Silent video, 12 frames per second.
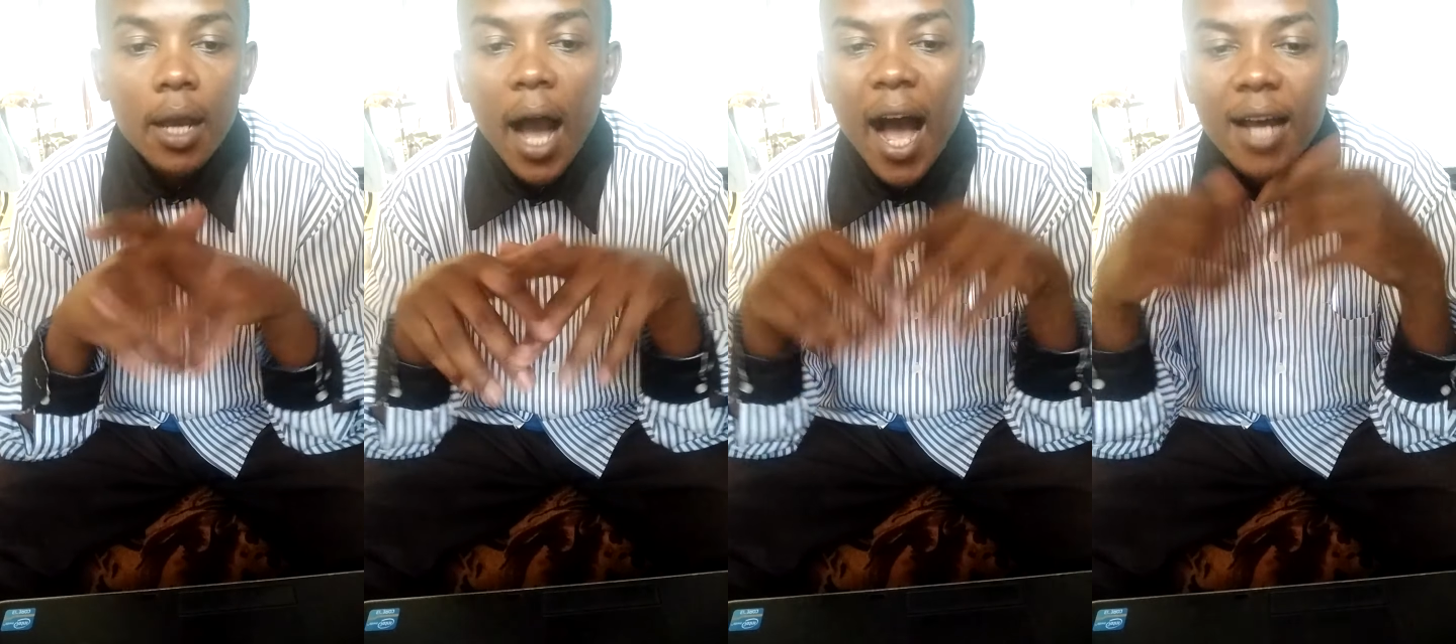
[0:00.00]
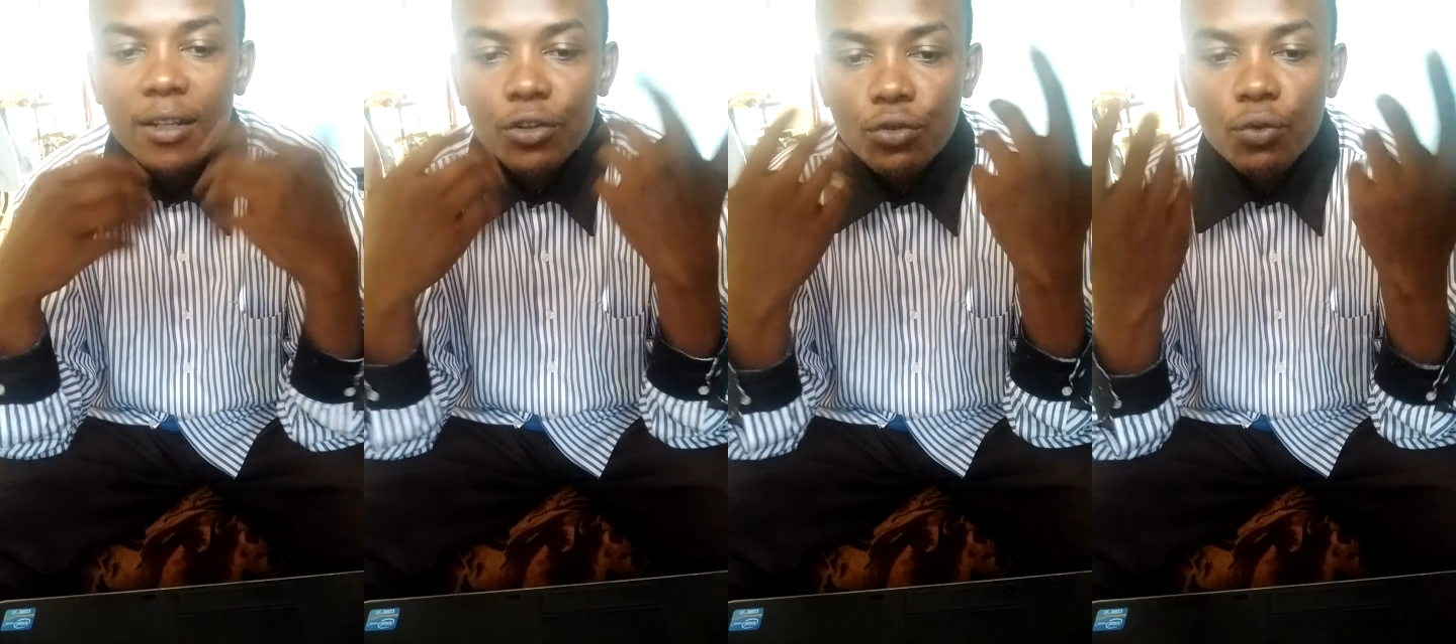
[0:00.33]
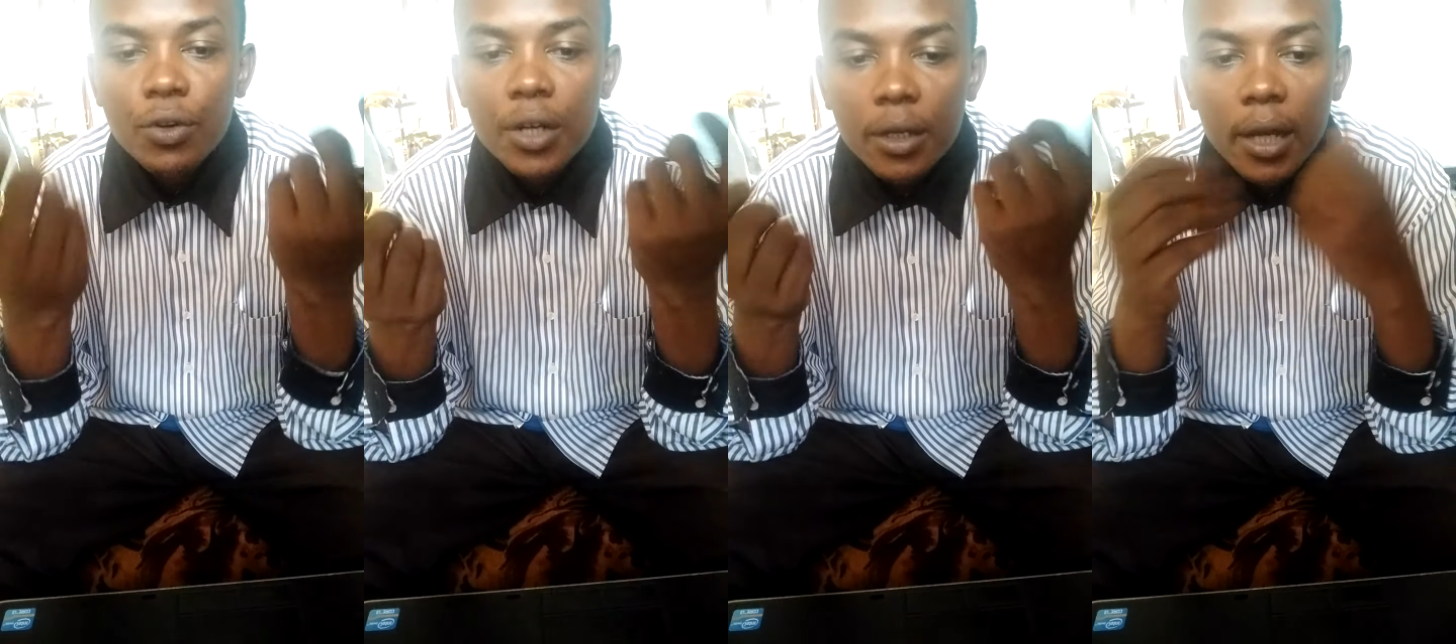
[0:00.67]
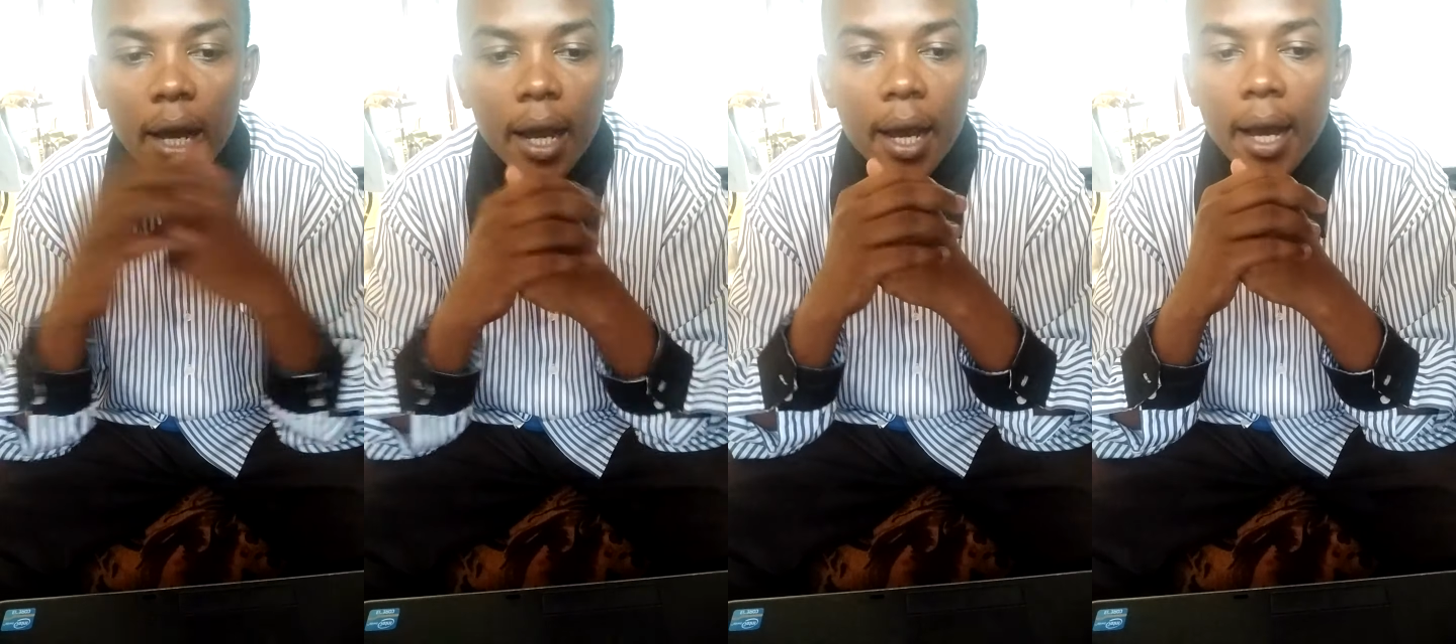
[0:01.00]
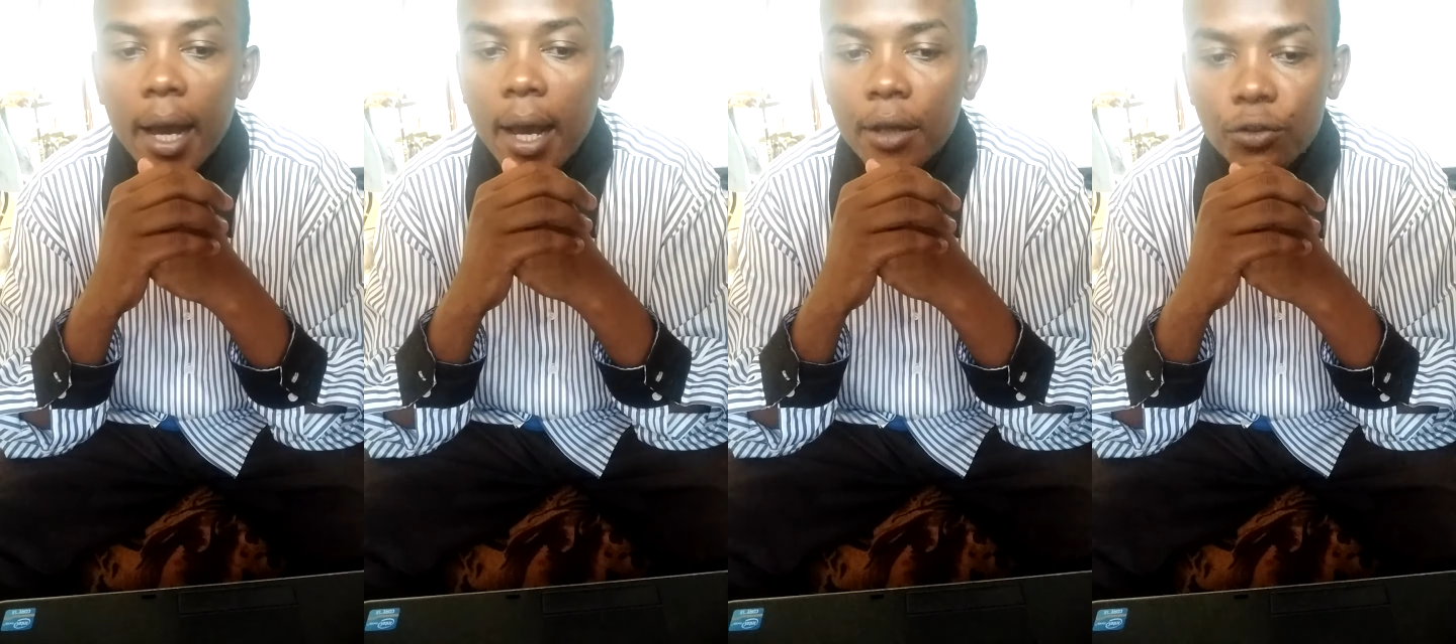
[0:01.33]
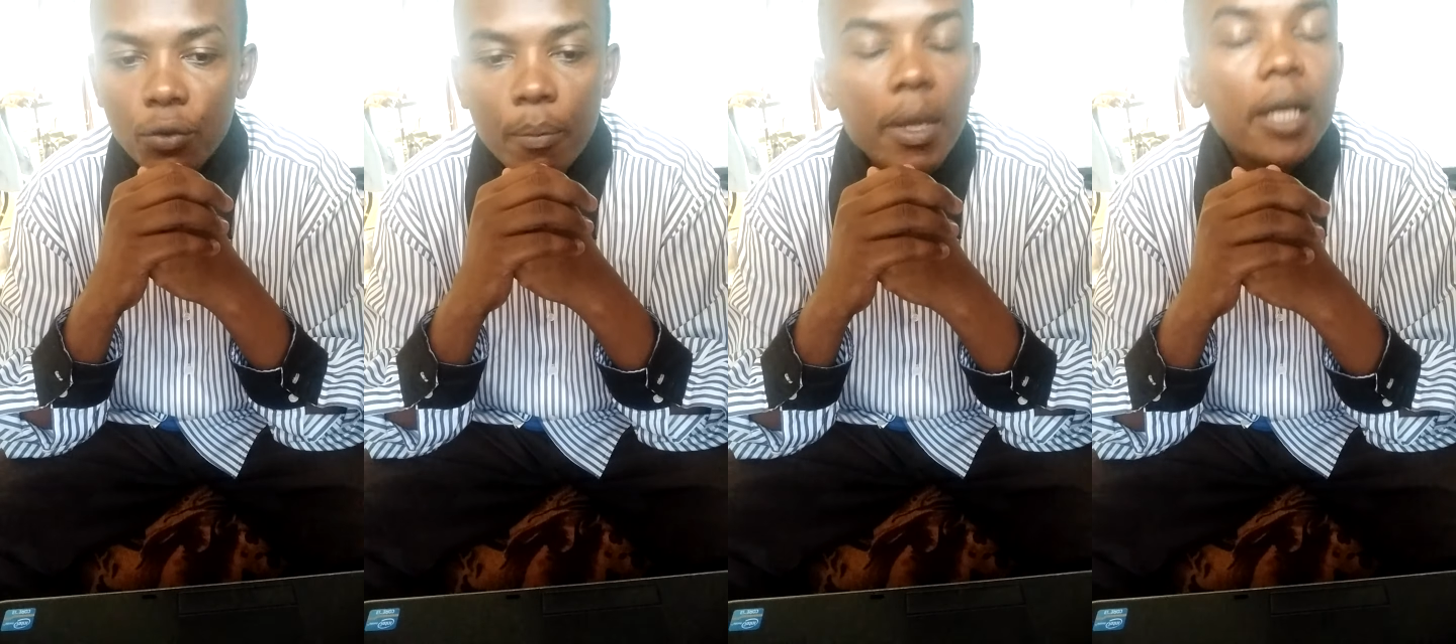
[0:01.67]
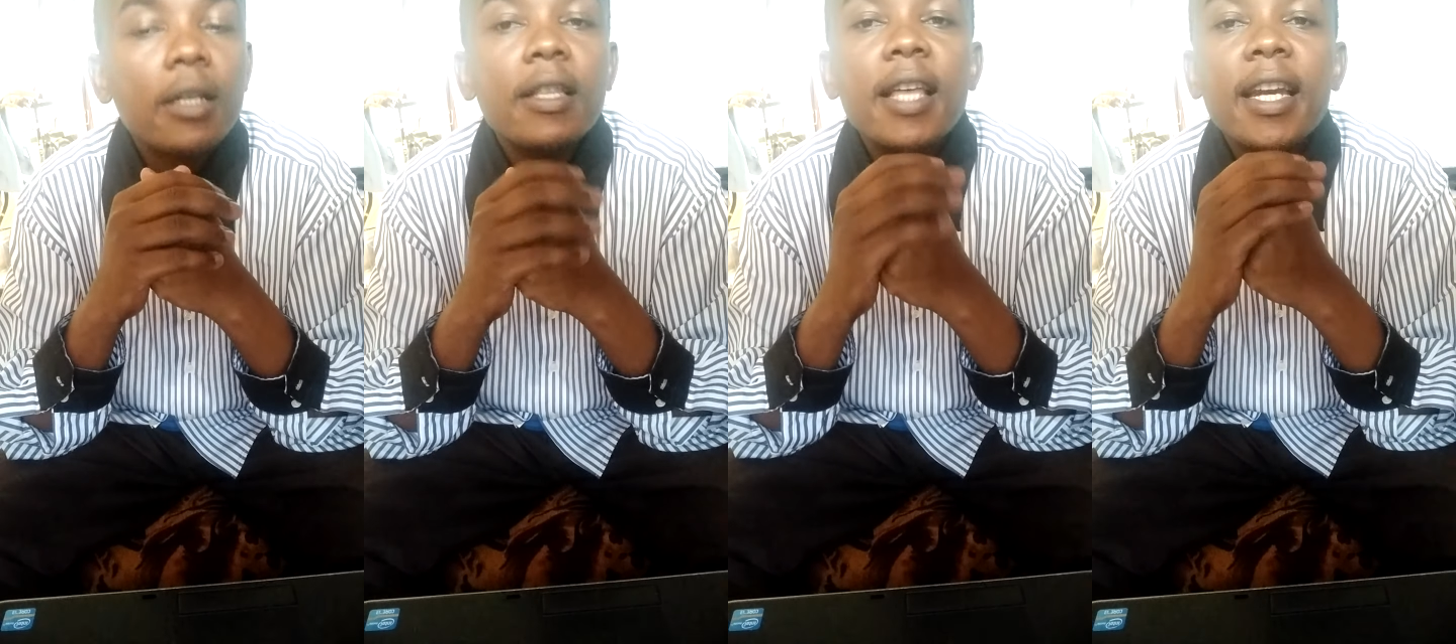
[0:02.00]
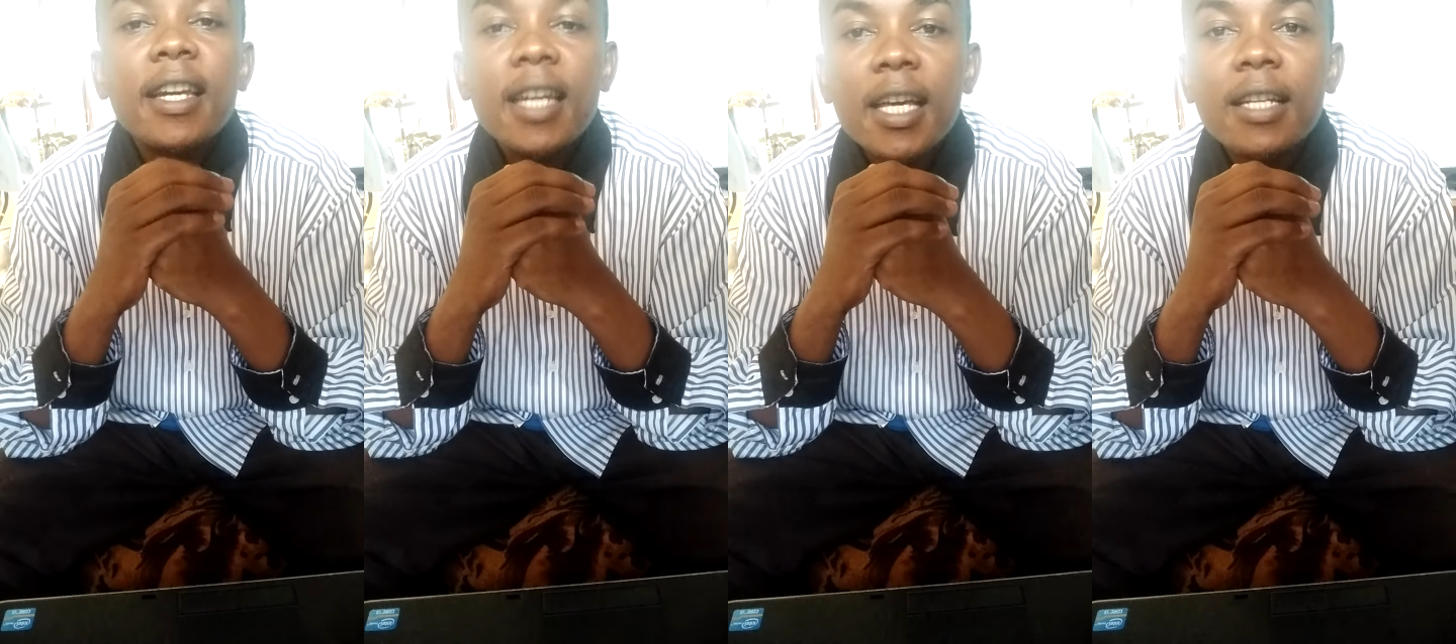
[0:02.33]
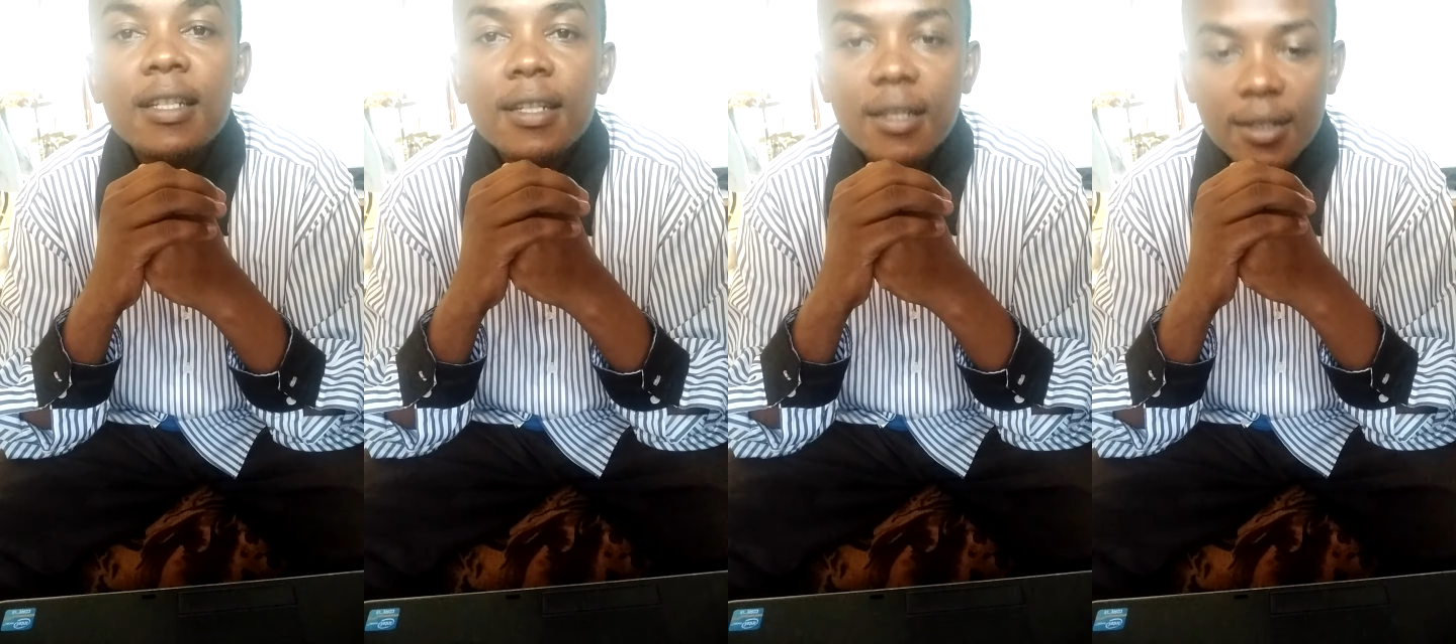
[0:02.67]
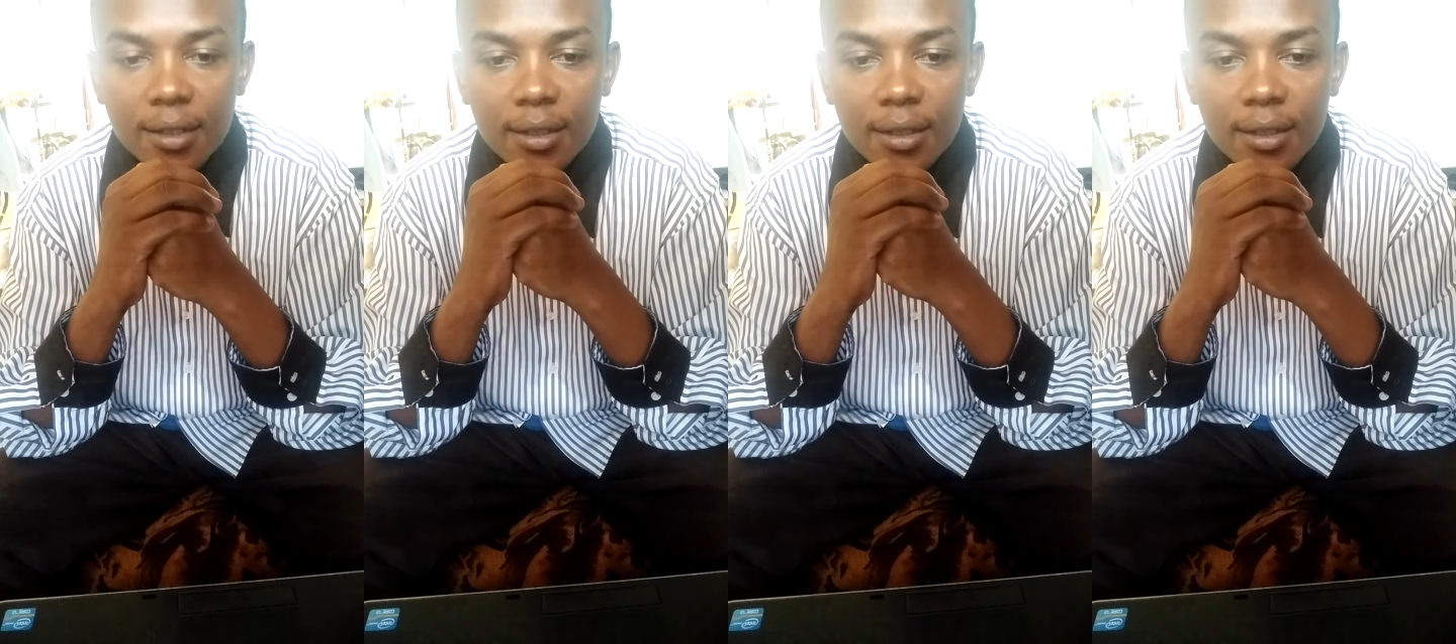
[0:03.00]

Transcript: us to meet the needs